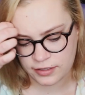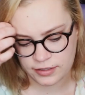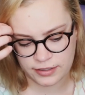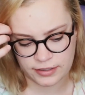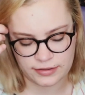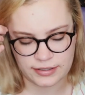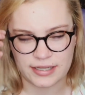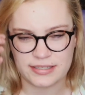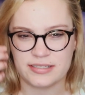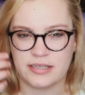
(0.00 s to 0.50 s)

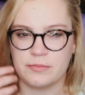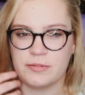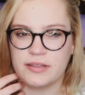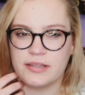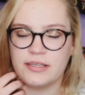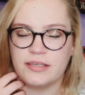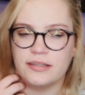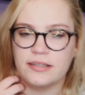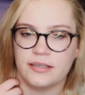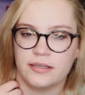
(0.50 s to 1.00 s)
Like that type of
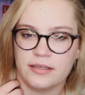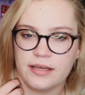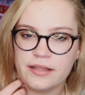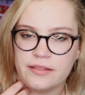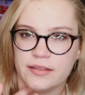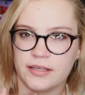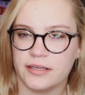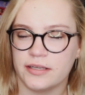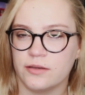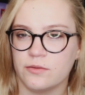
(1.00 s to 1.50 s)
thing, like, I
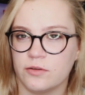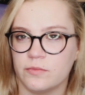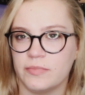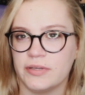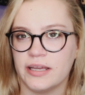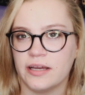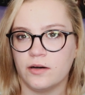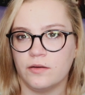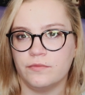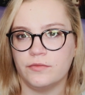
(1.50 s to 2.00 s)
think it would be
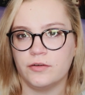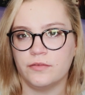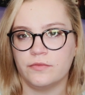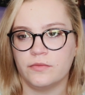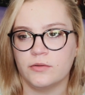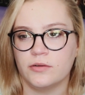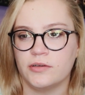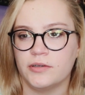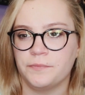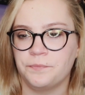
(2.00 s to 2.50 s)
helpful
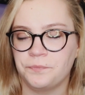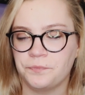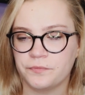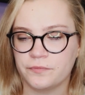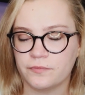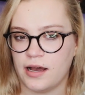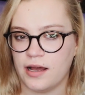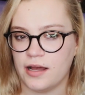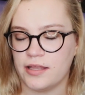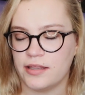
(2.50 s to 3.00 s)
for.
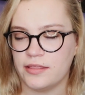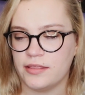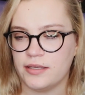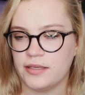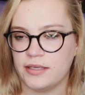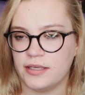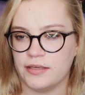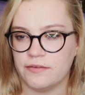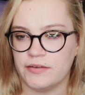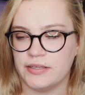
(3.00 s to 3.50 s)
I
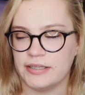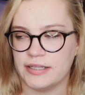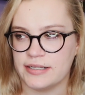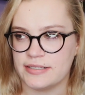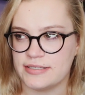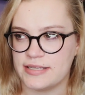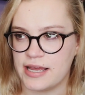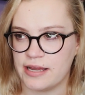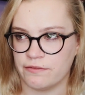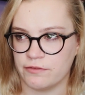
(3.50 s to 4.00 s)
think giving
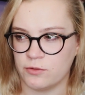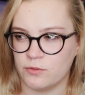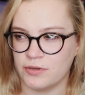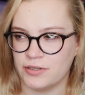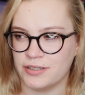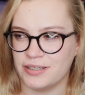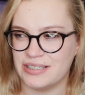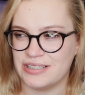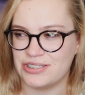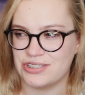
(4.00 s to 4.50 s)
that to
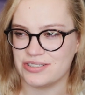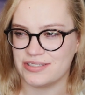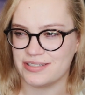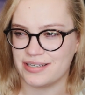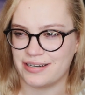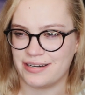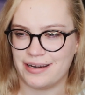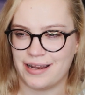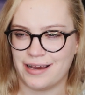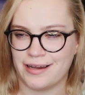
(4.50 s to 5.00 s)
everyone is just
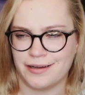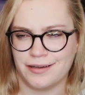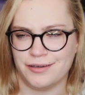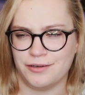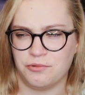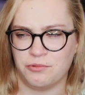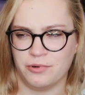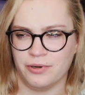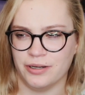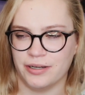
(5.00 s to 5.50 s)
like not
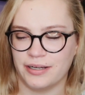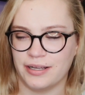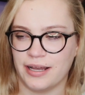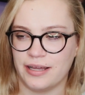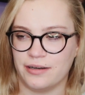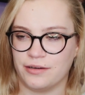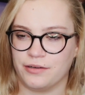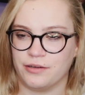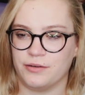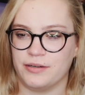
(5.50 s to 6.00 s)
gonna work.
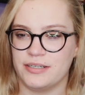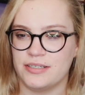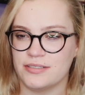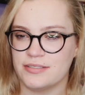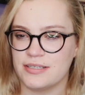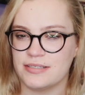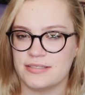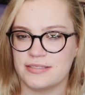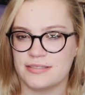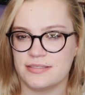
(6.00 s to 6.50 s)
I don't know. It just
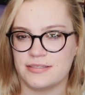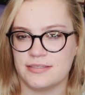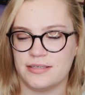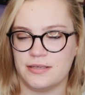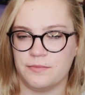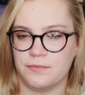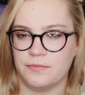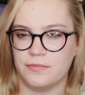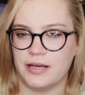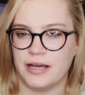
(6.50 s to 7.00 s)
doesn't
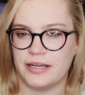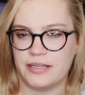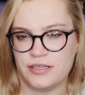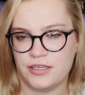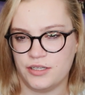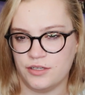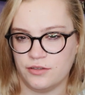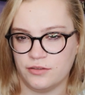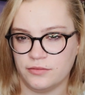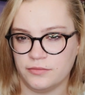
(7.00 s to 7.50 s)
seem
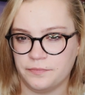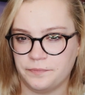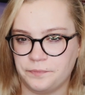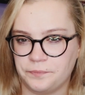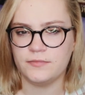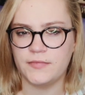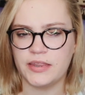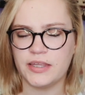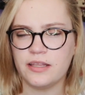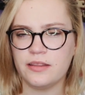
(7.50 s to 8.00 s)
ideal.
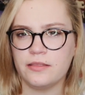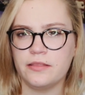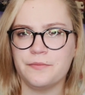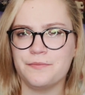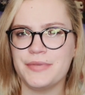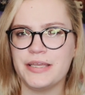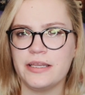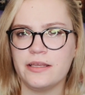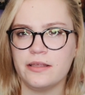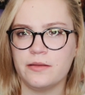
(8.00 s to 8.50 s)

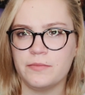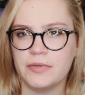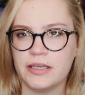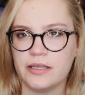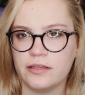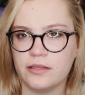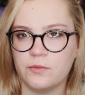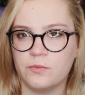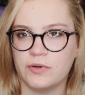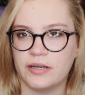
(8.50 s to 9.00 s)

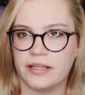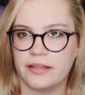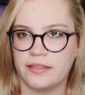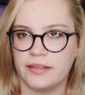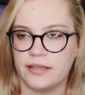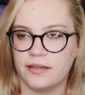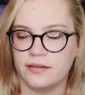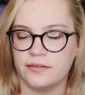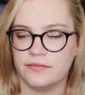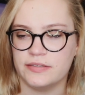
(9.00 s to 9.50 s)
Immediately what I
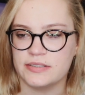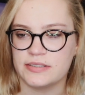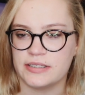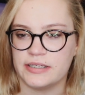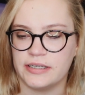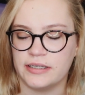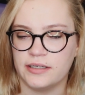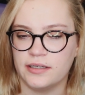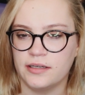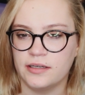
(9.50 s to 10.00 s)
think of is,
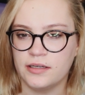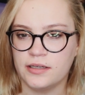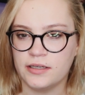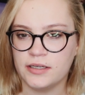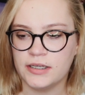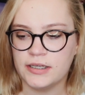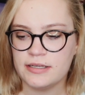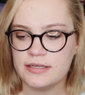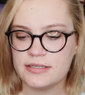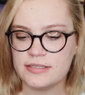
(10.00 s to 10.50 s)
like,
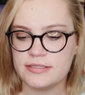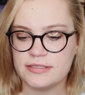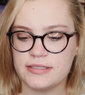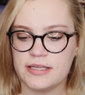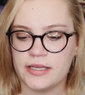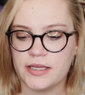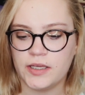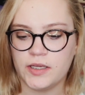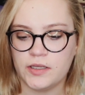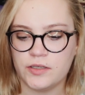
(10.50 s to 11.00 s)

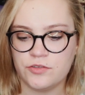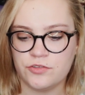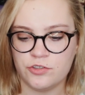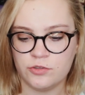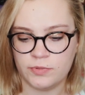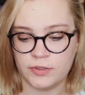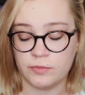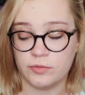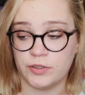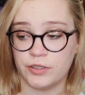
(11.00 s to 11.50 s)
say
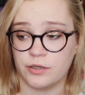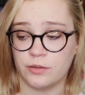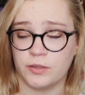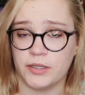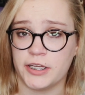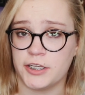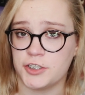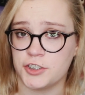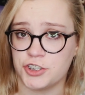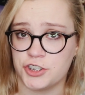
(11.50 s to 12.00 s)
two people in a
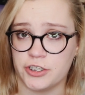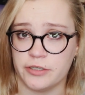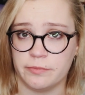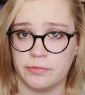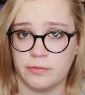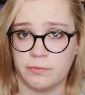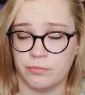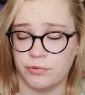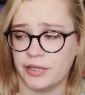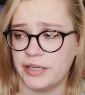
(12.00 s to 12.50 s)

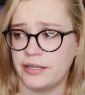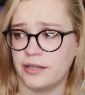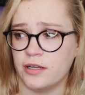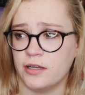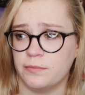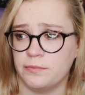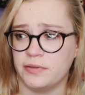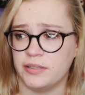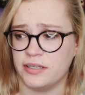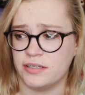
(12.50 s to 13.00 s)
relationship break
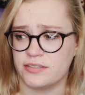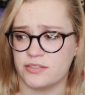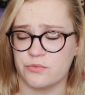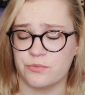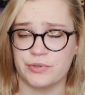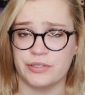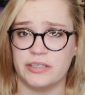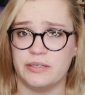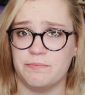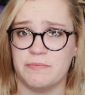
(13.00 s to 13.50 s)
up and it's a
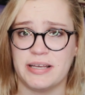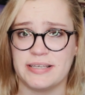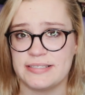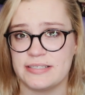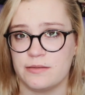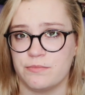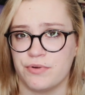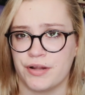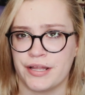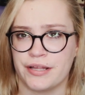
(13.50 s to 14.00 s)
really
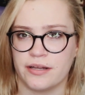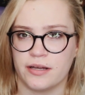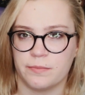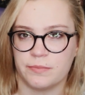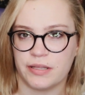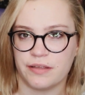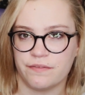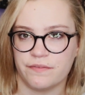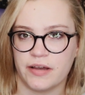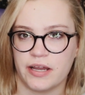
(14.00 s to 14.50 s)
messy
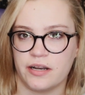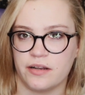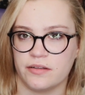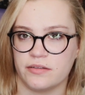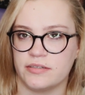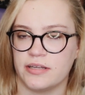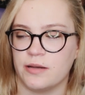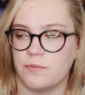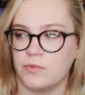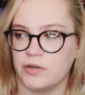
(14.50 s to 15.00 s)
breakup. They fight all
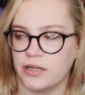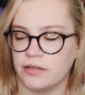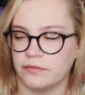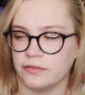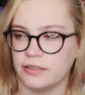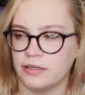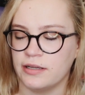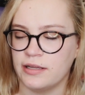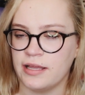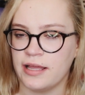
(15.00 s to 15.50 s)
the time,
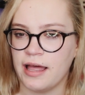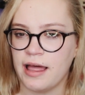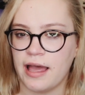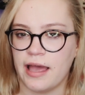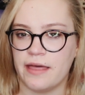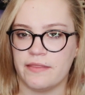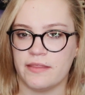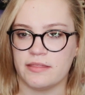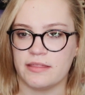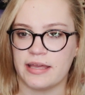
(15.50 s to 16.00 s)
whatever.
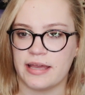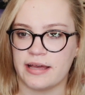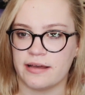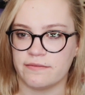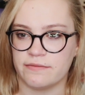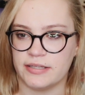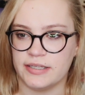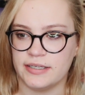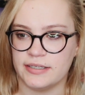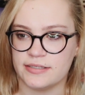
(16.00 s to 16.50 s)
And then they
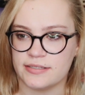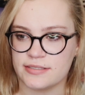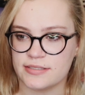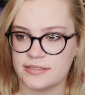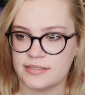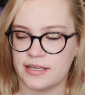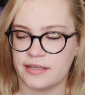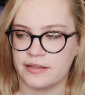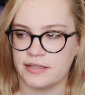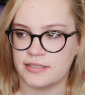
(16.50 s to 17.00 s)
have
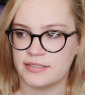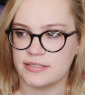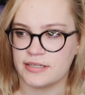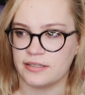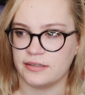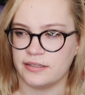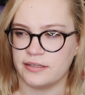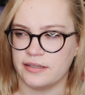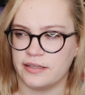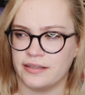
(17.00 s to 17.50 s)
this, and then
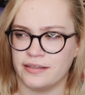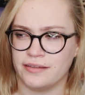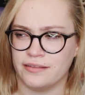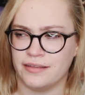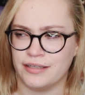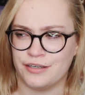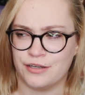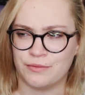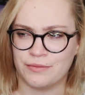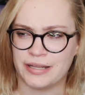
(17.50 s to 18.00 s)
suddenly
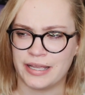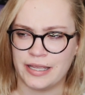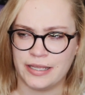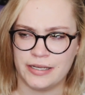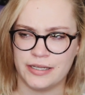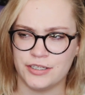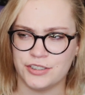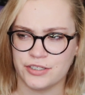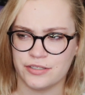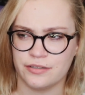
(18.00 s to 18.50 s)
they don't hate
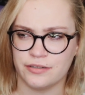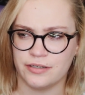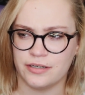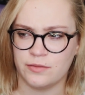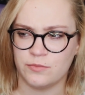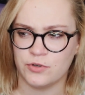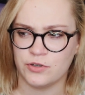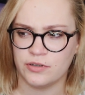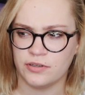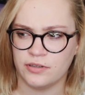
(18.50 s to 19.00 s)
each other
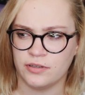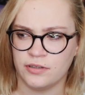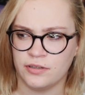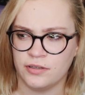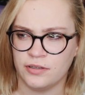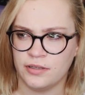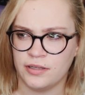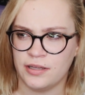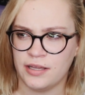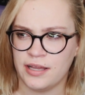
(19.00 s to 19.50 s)
anymore.
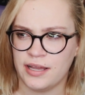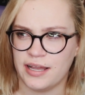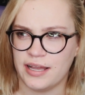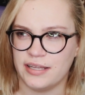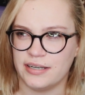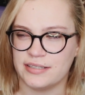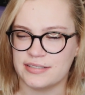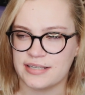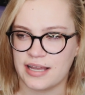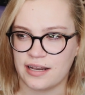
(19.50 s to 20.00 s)

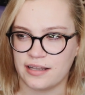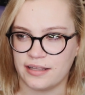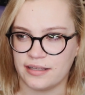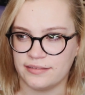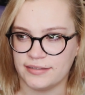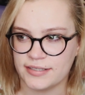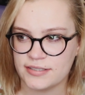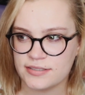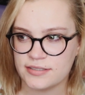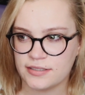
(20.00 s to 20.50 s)
And it's kind of like,
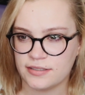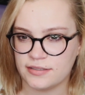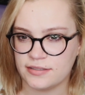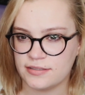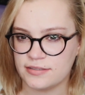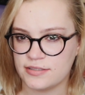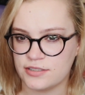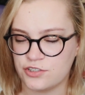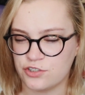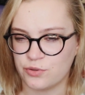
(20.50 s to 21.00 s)
that's a
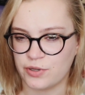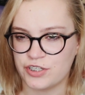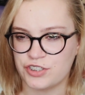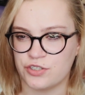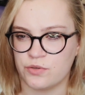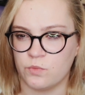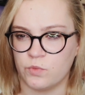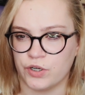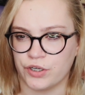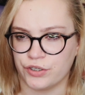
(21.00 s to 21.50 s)

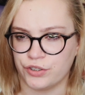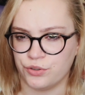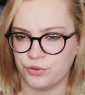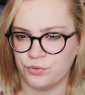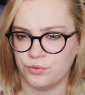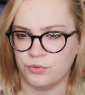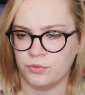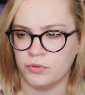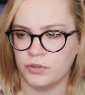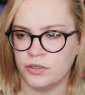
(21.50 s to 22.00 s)
situation where
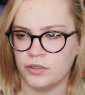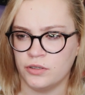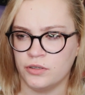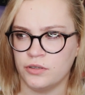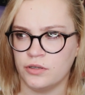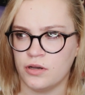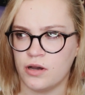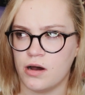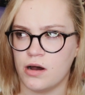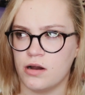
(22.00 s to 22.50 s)
you
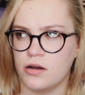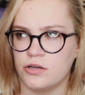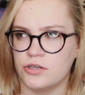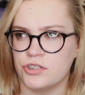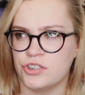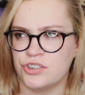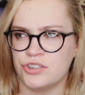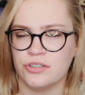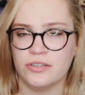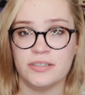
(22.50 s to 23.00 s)

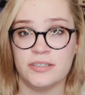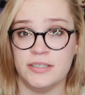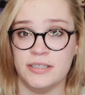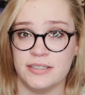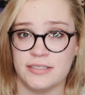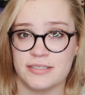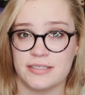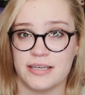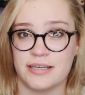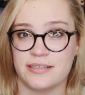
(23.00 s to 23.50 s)
should
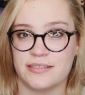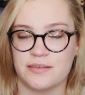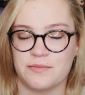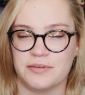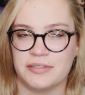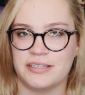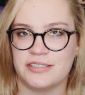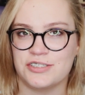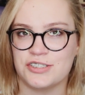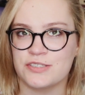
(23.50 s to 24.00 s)
dislike
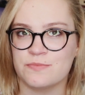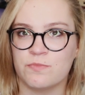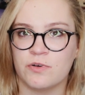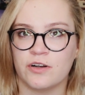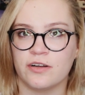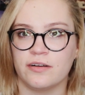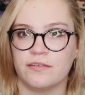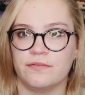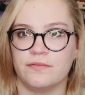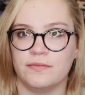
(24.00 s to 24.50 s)
someone. That's just
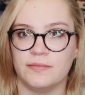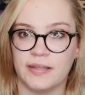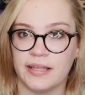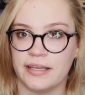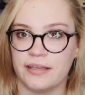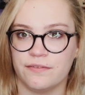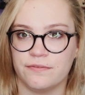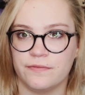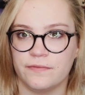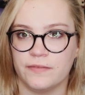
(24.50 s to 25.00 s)
part of
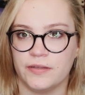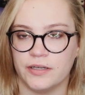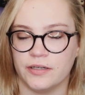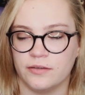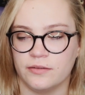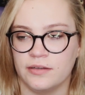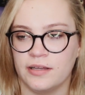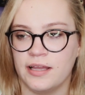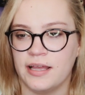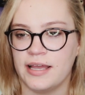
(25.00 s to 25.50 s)
life, you
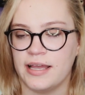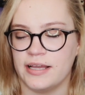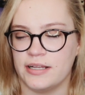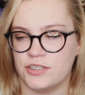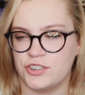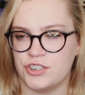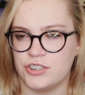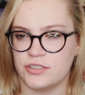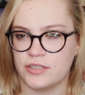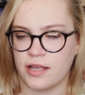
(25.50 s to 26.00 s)
know?
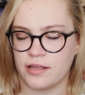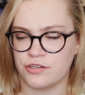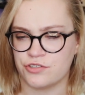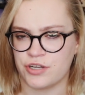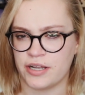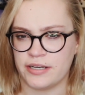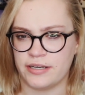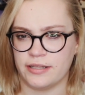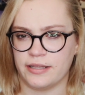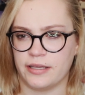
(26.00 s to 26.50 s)
And she's
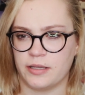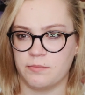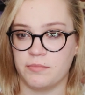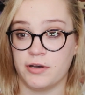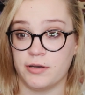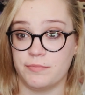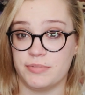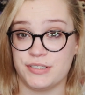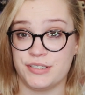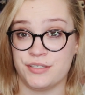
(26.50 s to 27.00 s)
trying to, like,
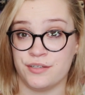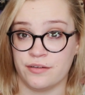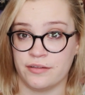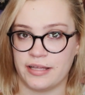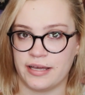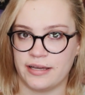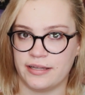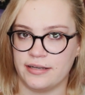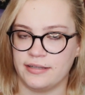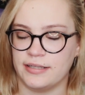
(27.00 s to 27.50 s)
puppeteer
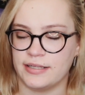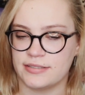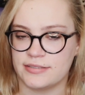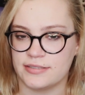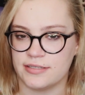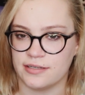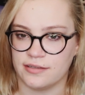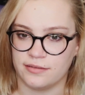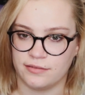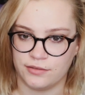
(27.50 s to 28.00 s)
that, and
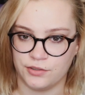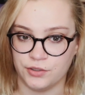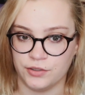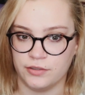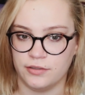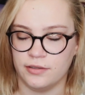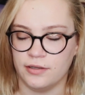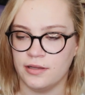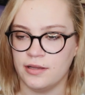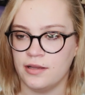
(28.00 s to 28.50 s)
that's not
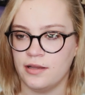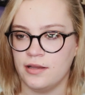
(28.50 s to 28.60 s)
good.